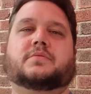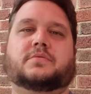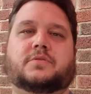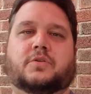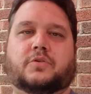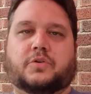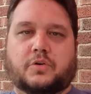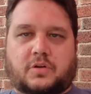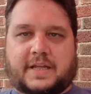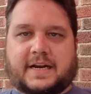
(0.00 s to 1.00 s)

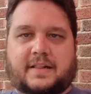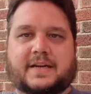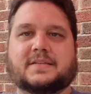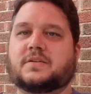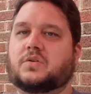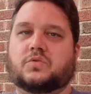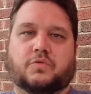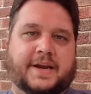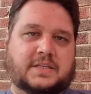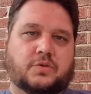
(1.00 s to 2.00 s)
Google Analytics,
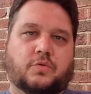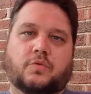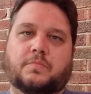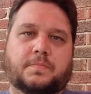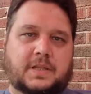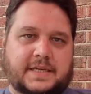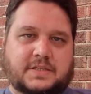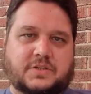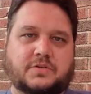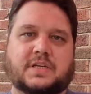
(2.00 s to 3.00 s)
great tool.
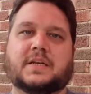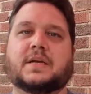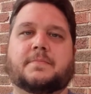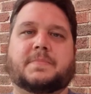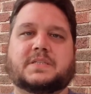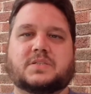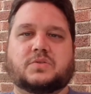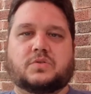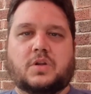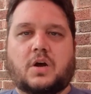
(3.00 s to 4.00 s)
Please use it, but just
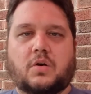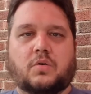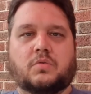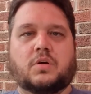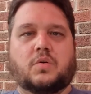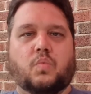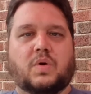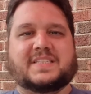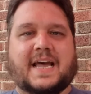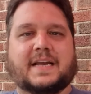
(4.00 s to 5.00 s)
know
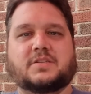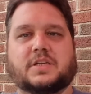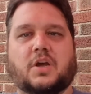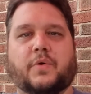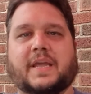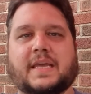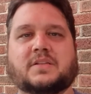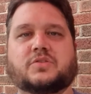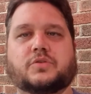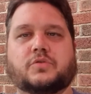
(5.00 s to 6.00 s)
what's actually going
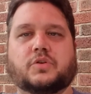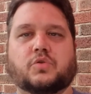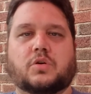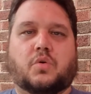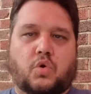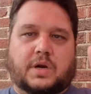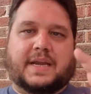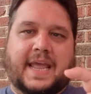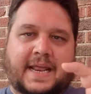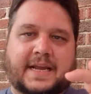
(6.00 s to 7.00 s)
into your
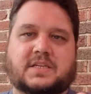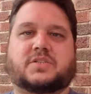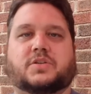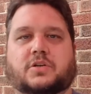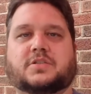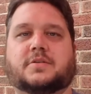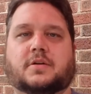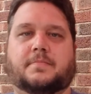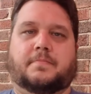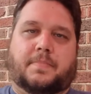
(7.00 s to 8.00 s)
organic search
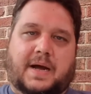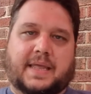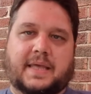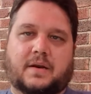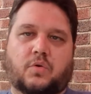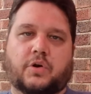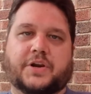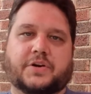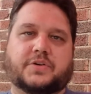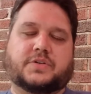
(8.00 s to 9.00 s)
bucket or
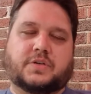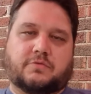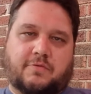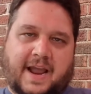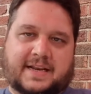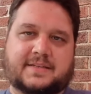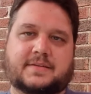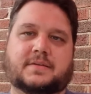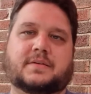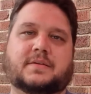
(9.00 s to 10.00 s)
your direct
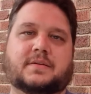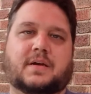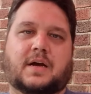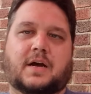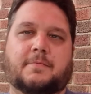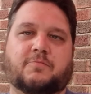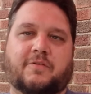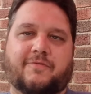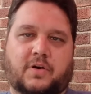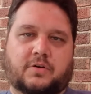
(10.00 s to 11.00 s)

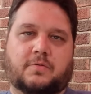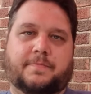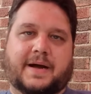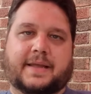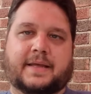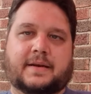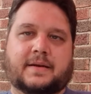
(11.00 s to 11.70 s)
referral bucket,